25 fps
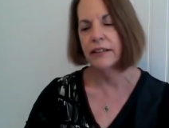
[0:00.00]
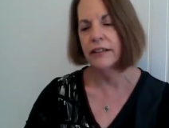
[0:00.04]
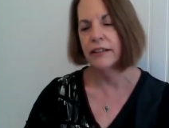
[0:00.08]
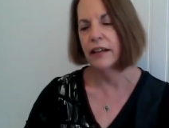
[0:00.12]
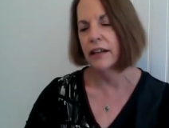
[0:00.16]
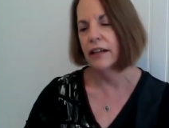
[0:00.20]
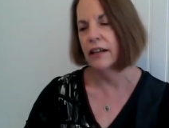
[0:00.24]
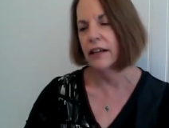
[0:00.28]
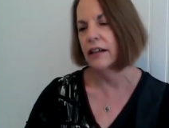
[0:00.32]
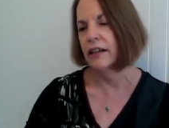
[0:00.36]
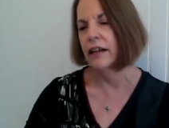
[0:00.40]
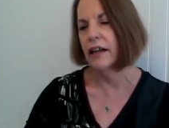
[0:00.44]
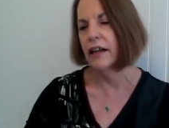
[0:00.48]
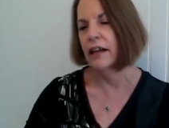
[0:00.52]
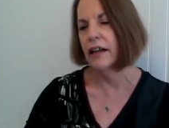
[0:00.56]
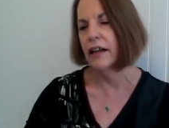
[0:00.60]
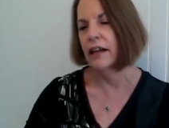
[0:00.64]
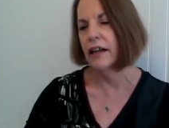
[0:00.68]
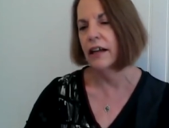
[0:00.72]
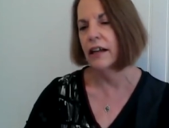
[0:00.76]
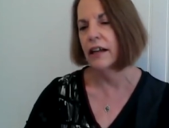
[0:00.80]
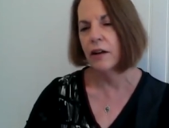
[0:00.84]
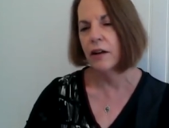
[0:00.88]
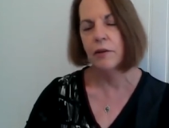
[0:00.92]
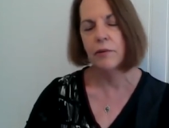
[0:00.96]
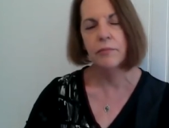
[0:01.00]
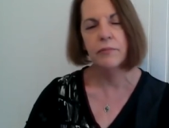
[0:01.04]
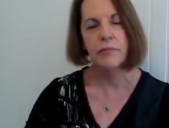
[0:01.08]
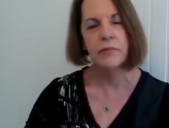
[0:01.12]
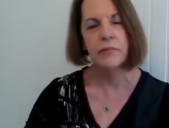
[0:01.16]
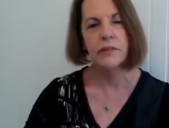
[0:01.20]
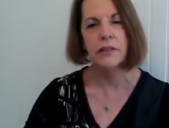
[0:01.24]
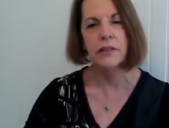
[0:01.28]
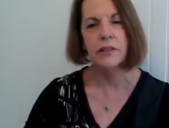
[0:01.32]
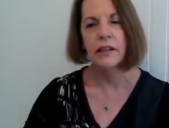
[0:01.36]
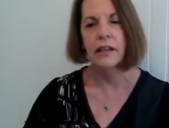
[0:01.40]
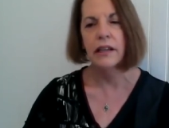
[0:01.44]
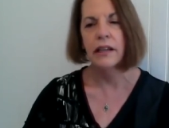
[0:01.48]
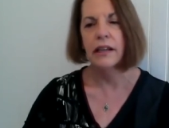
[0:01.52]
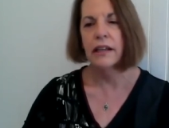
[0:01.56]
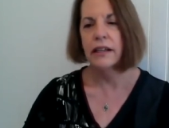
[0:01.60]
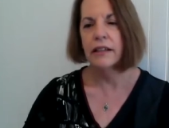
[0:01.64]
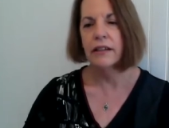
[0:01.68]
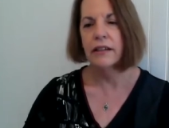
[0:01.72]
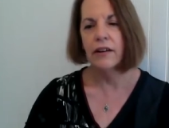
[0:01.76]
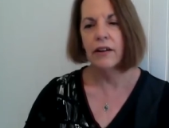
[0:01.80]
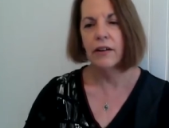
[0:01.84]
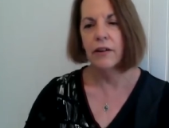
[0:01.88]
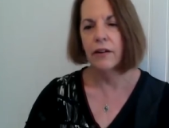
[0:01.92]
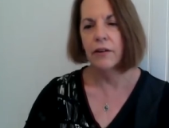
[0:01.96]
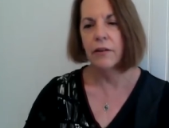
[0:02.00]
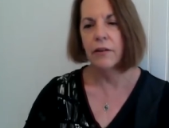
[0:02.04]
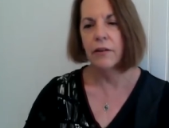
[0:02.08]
when uh, alums